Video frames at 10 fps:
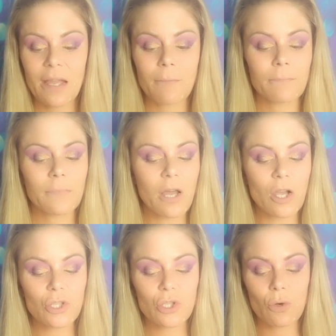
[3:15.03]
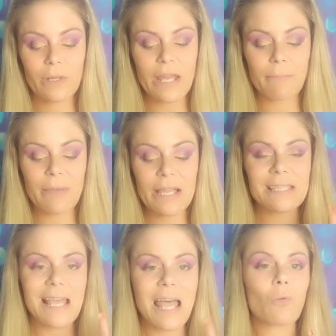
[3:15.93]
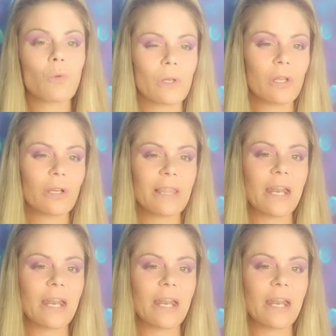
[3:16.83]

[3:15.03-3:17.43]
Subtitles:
Not sure what that means. I will look